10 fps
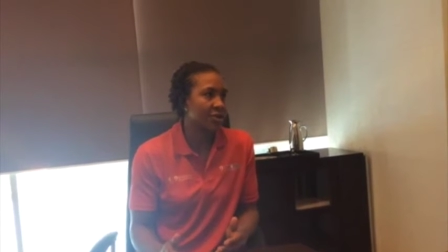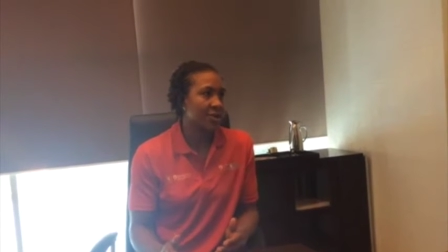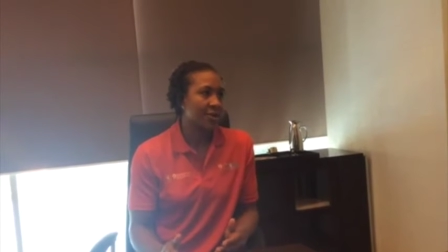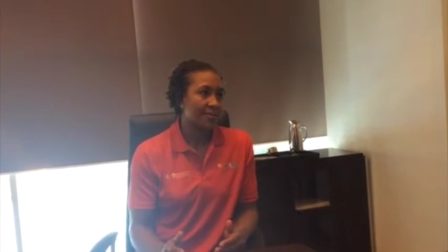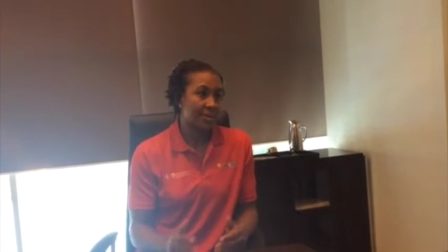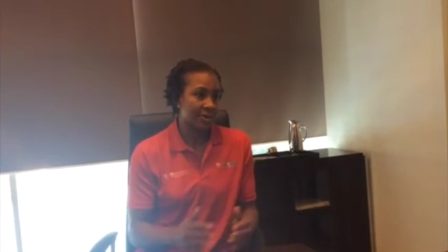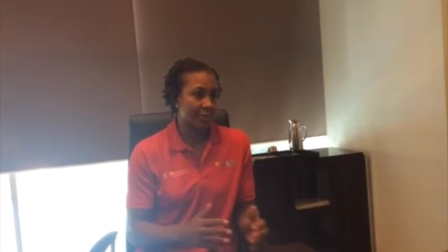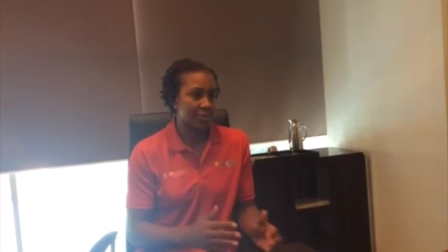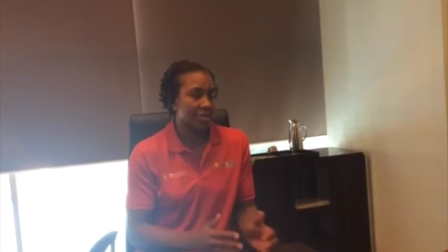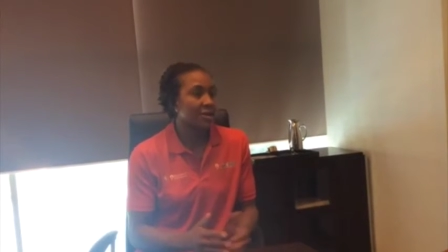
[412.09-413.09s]
Mm. But
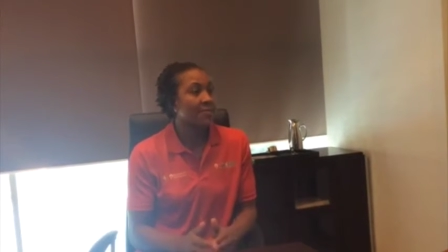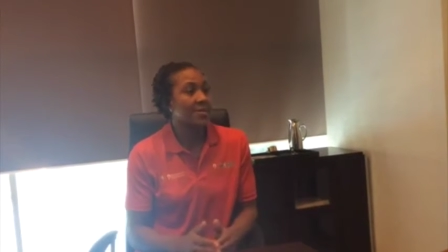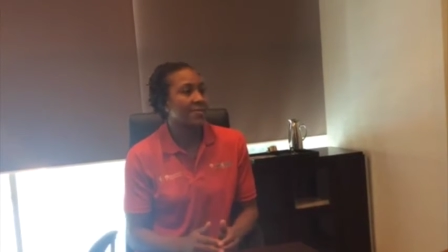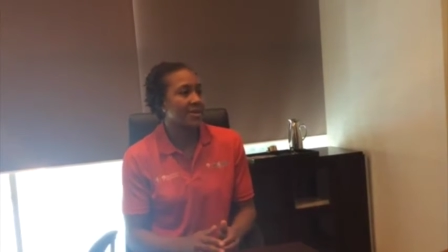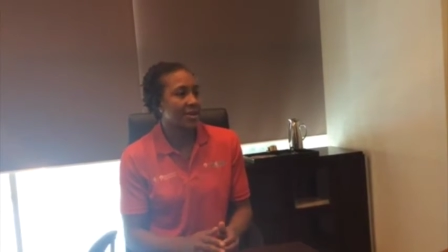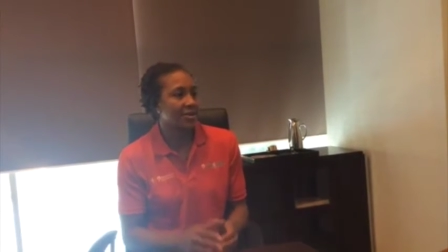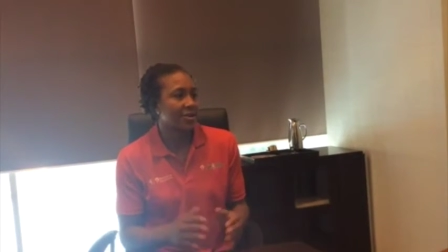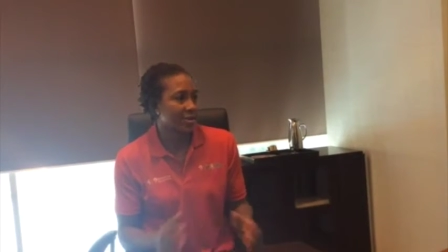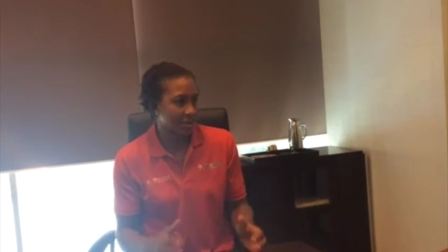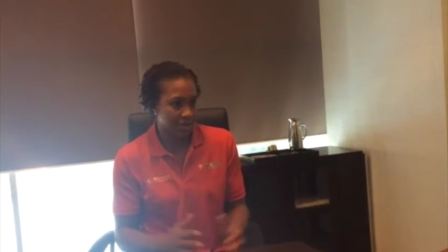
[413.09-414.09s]
with the WNBA
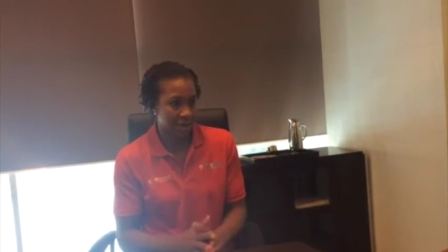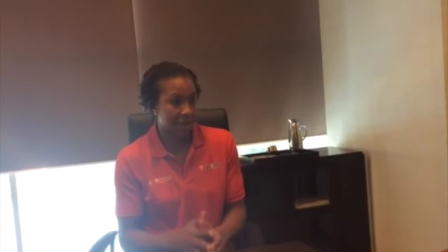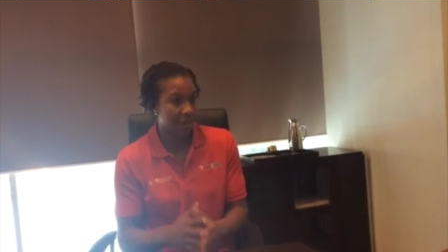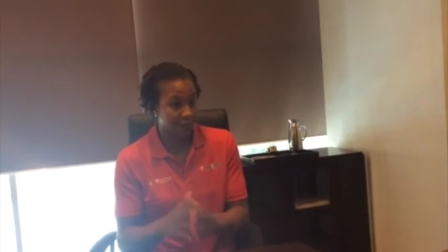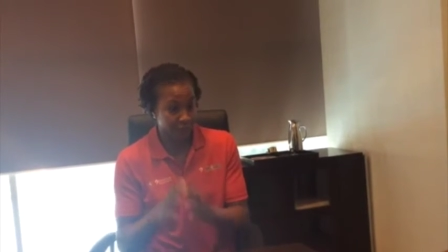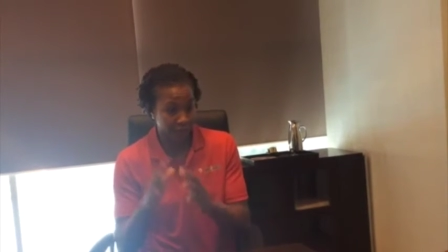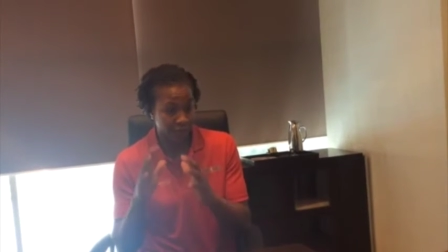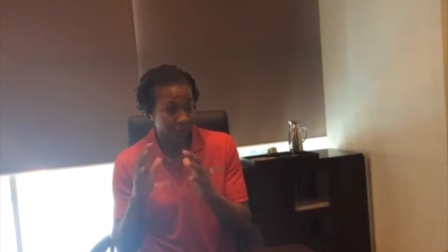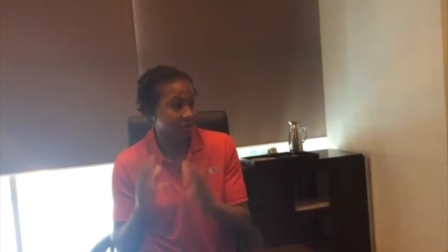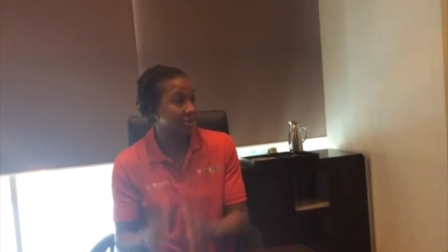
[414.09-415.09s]
there, it allowed for,
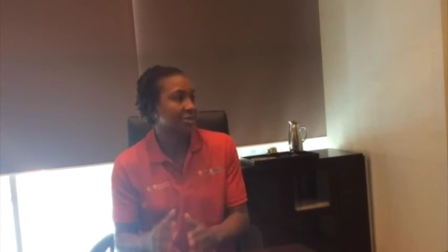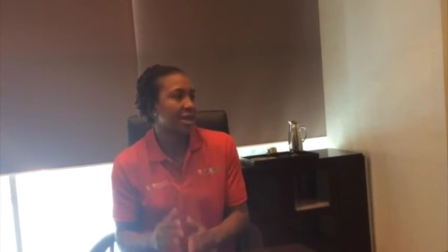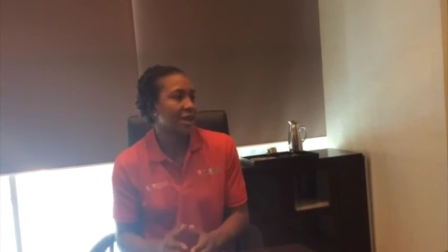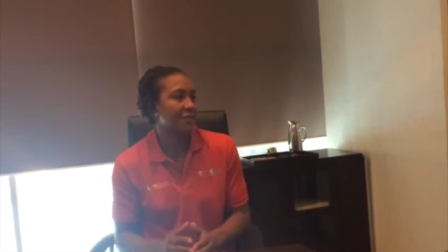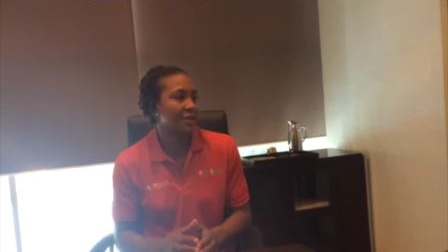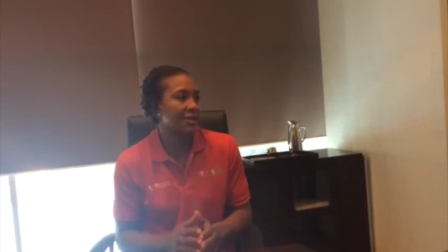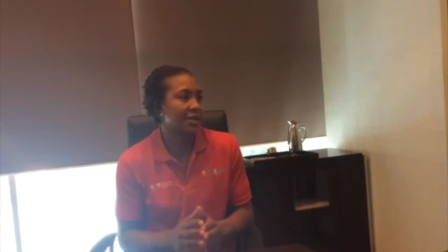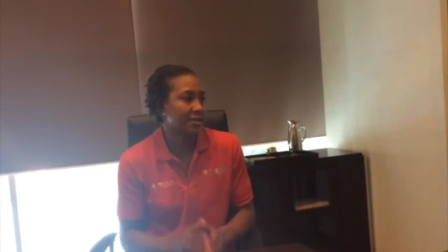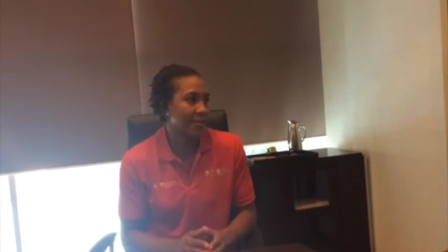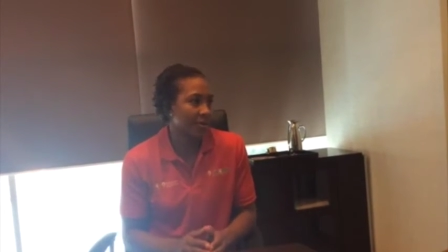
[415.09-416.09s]
you know, us to have a league
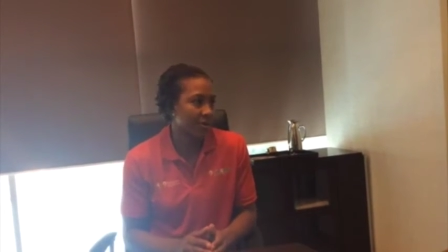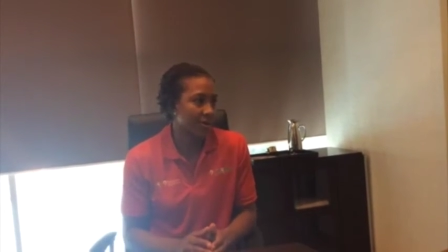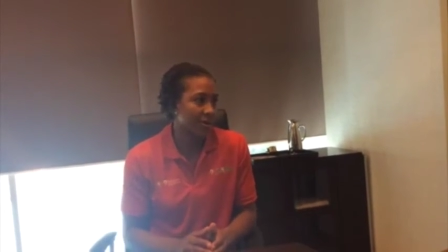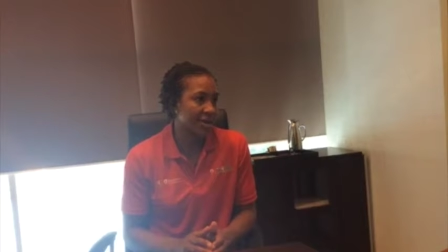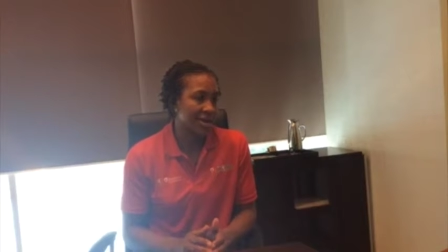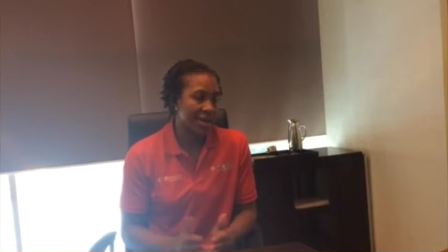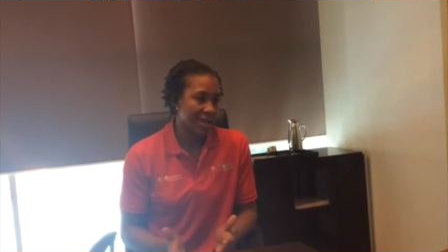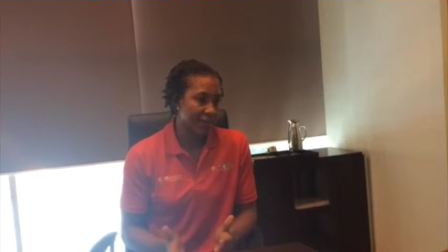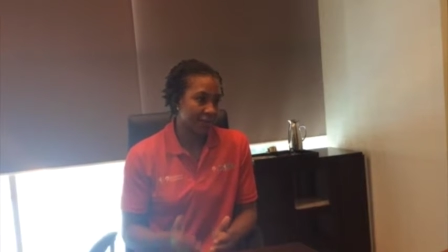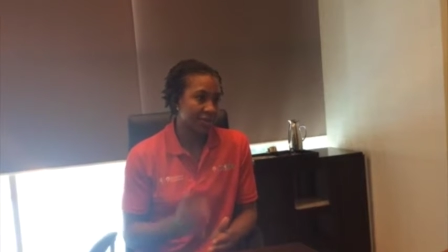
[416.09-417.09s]
in America
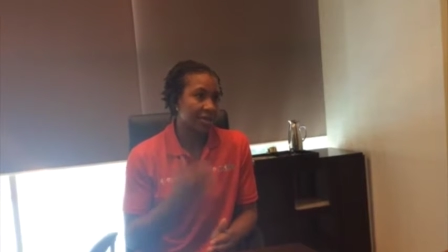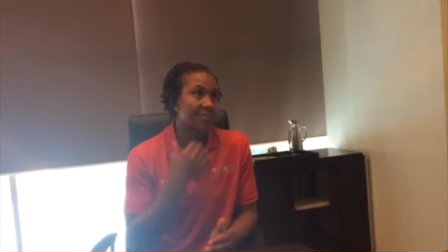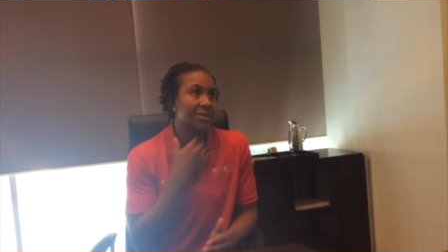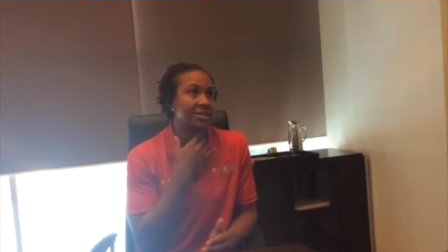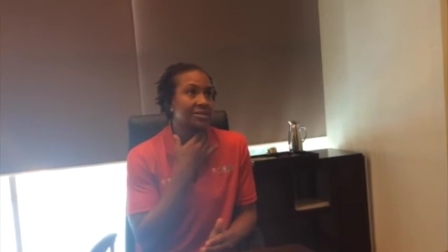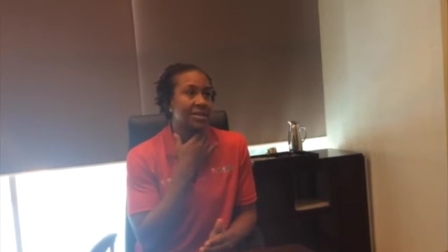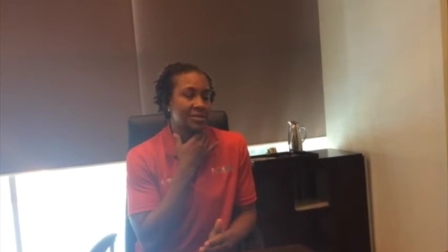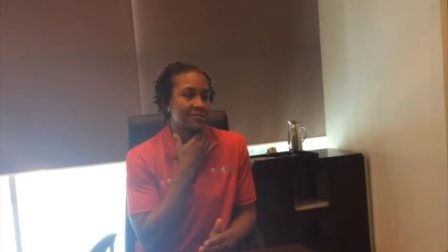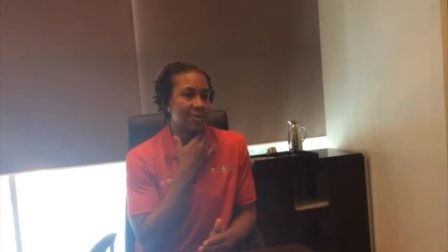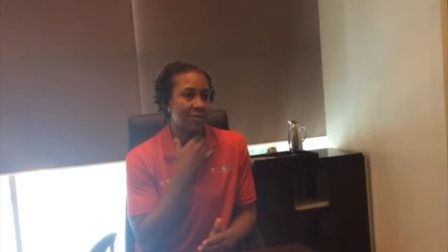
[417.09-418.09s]
and really, I mean, it
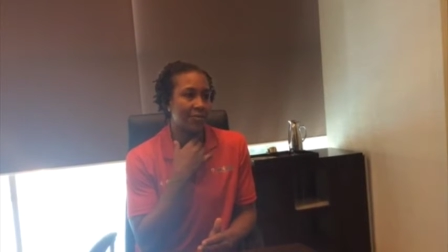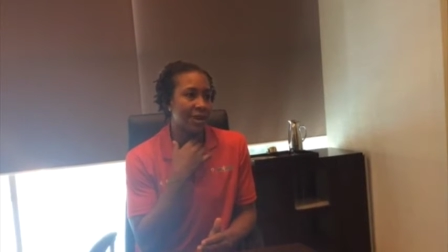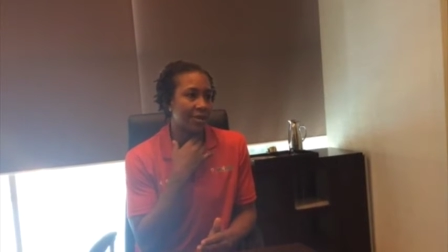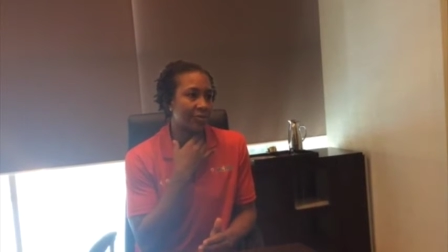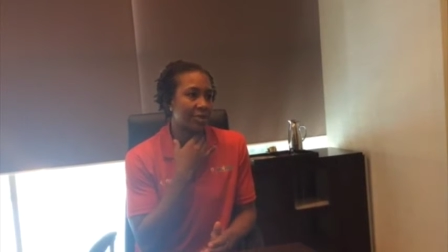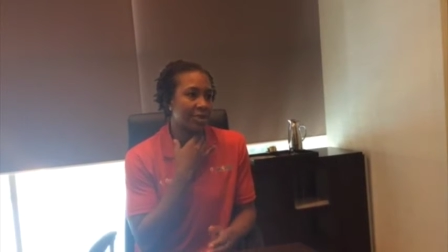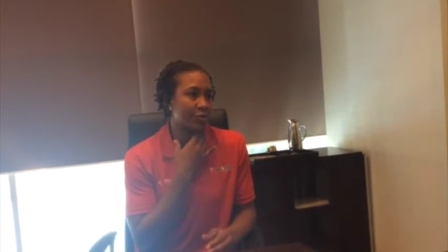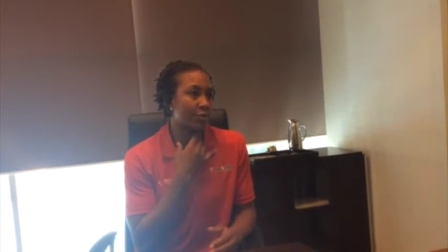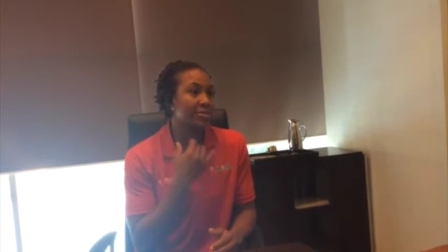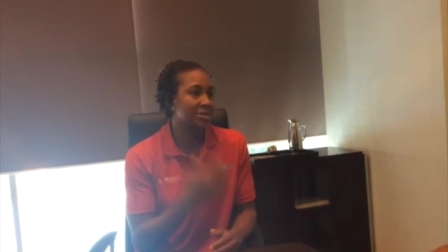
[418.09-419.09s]
it been around, it,
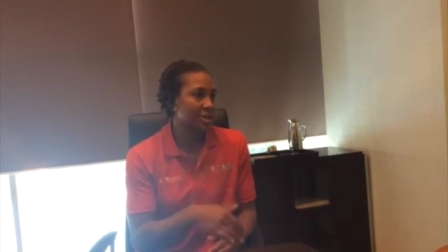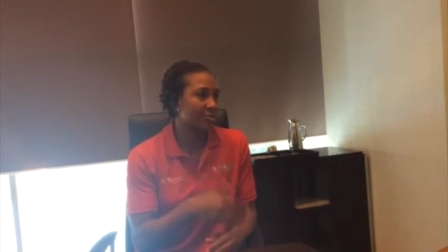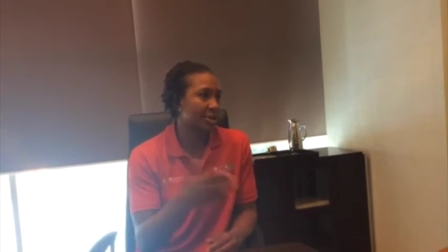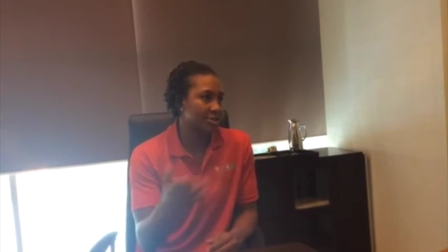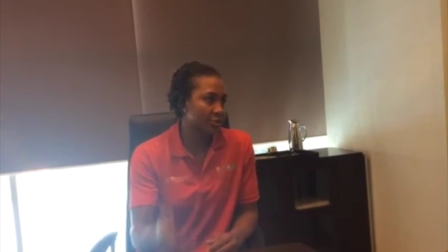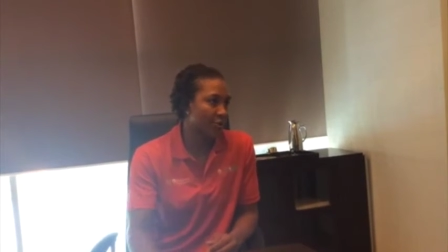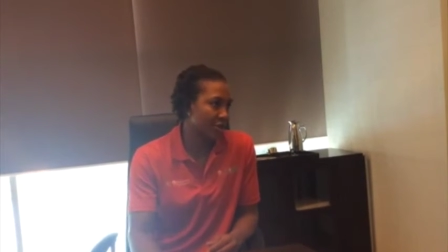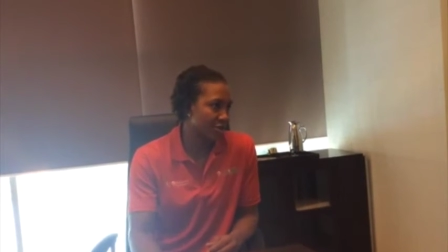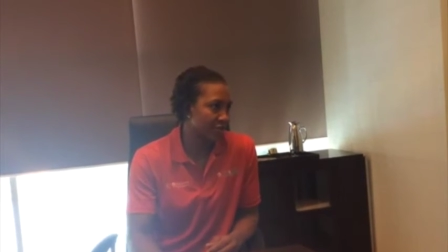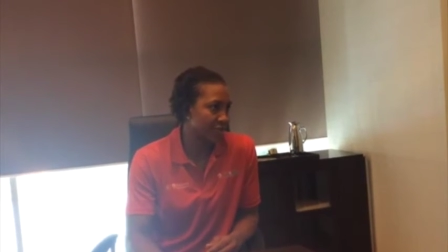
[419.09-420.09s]
we'll be celebrating
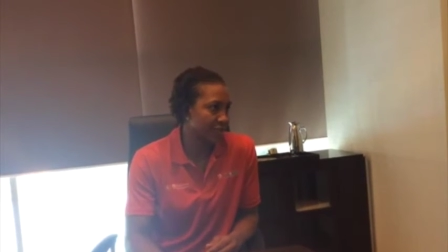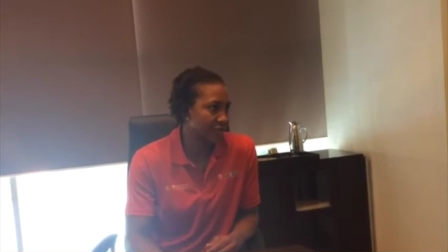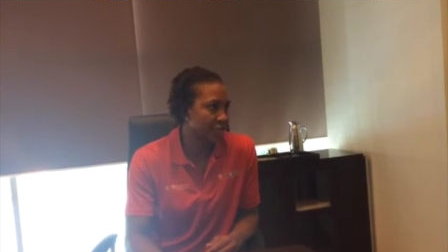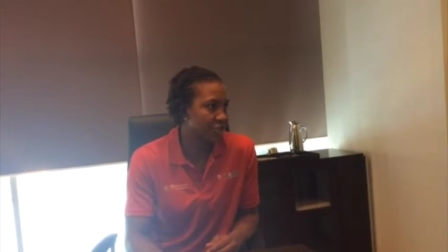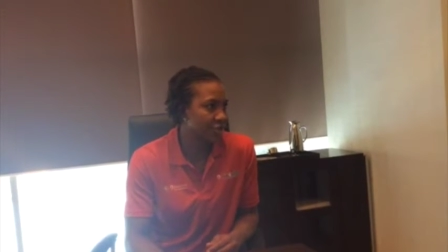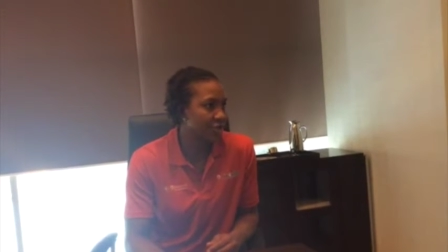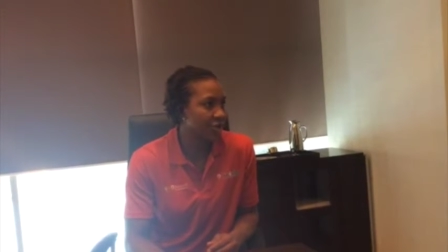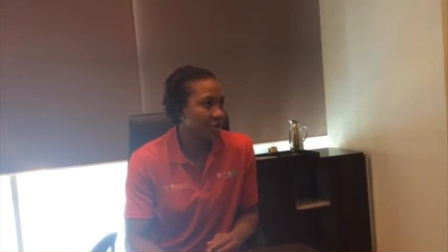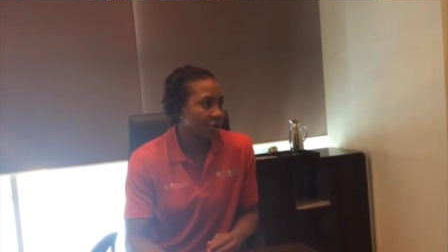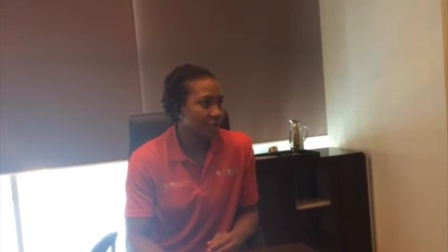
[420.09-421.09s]
20 years next year
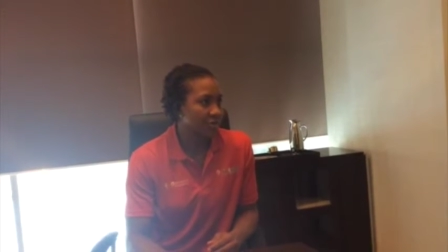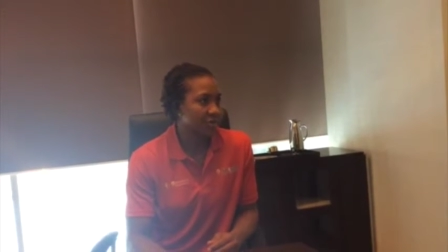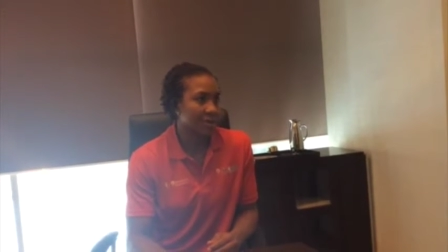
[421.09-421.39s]
with the